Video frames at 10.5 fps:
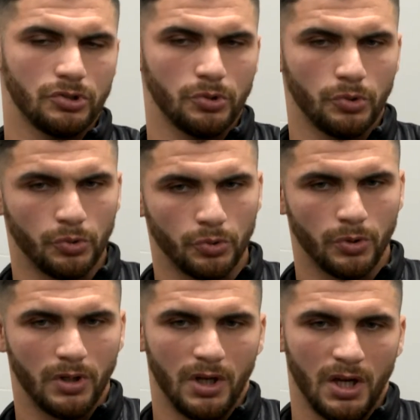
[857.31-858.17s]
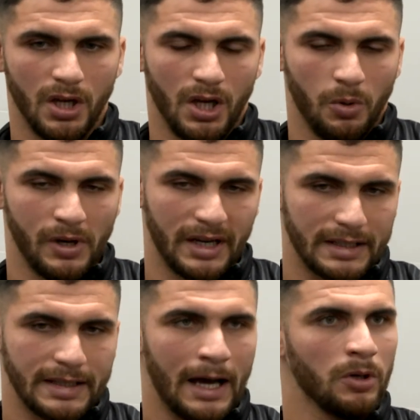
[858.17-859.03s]
to, when I
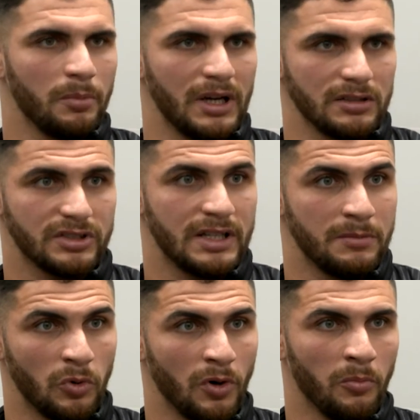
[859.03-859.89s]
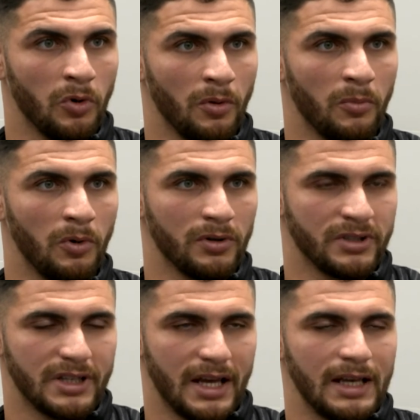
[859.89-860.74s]
get down a bit, I'll sleep more and more,
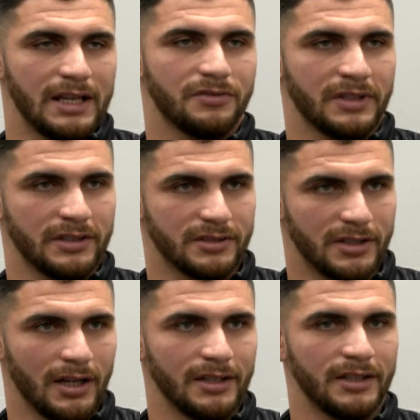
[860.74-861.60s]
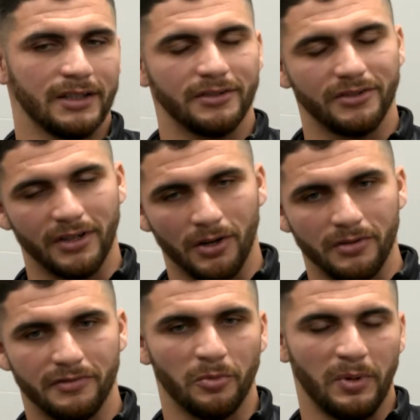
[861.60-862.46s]
and you get less things done, and then, you know,
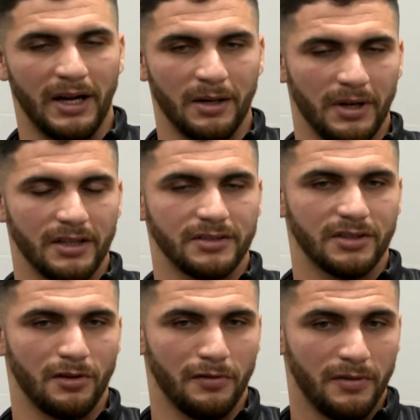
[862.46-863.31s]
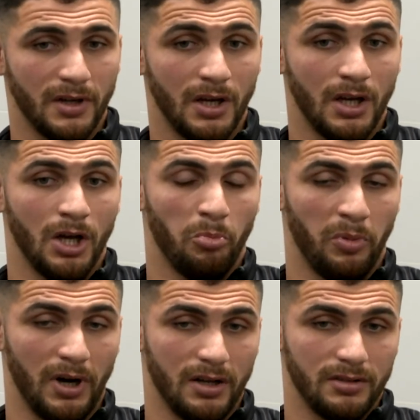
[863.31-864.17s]
you feel bad about yourself.
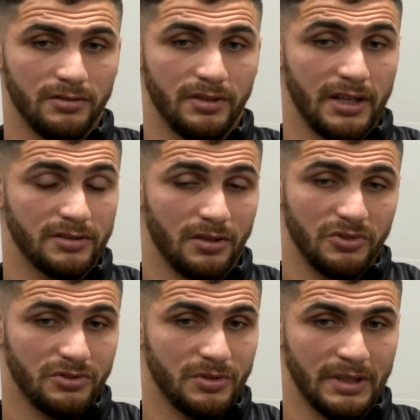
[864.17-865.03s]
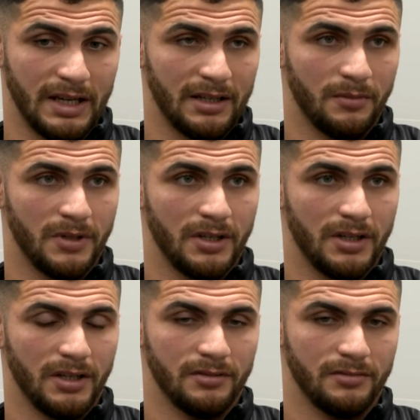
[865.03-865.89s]
But yeah, so I'm just doing that at the
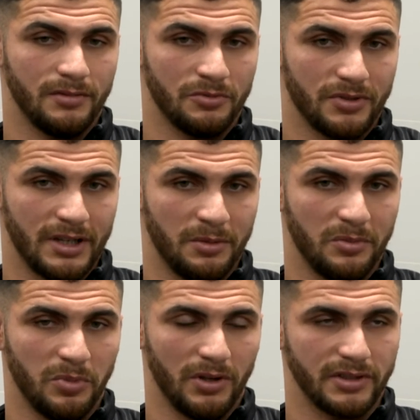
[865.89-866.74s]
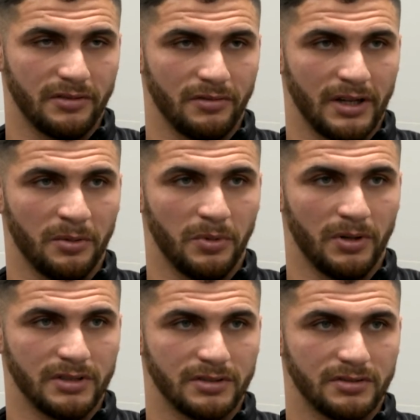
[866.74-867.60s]
minute and trying to be positive around the
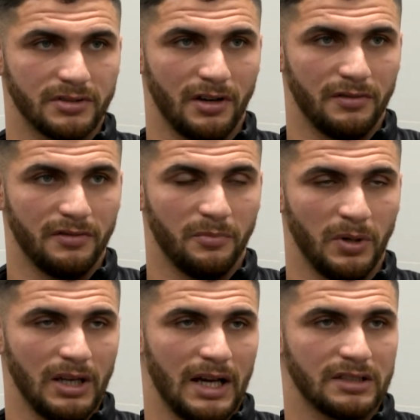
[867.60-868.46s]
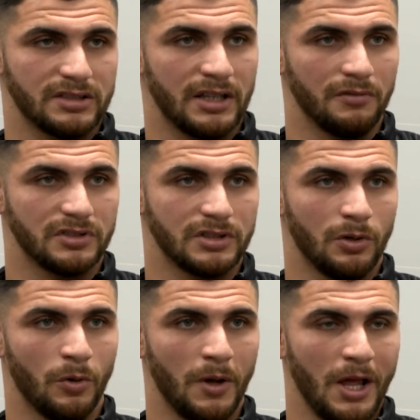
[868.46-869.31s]
boys and stuff. But like I said, I've
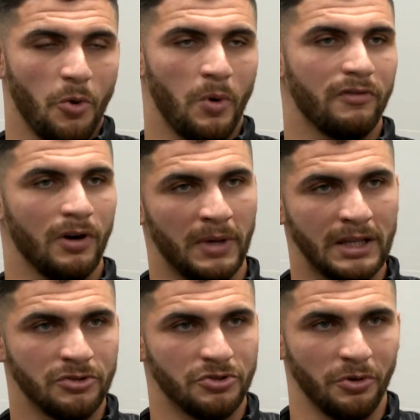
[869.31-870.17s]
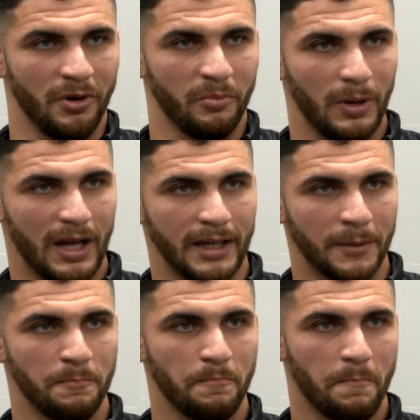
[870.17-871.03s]
still, whether I'm injured or I'm playing,